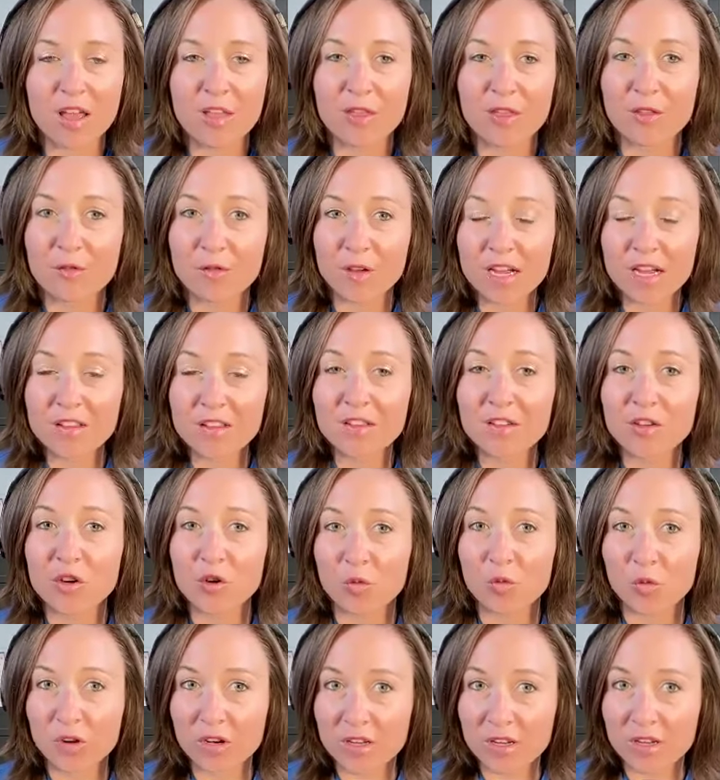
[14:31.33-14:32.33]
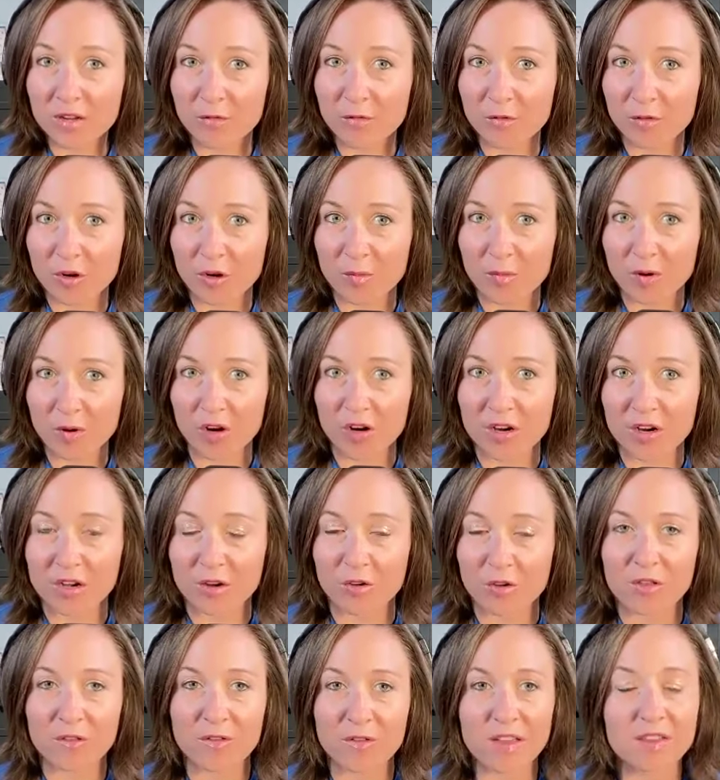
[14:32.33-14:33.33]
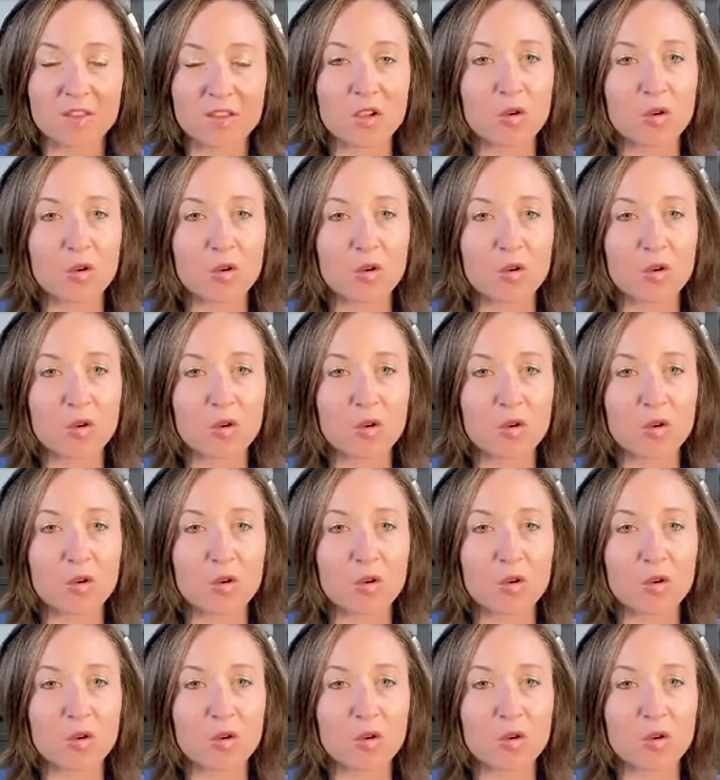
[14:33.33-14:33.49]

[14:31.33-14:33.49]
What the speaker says: the fact that you're working for a party or the fact that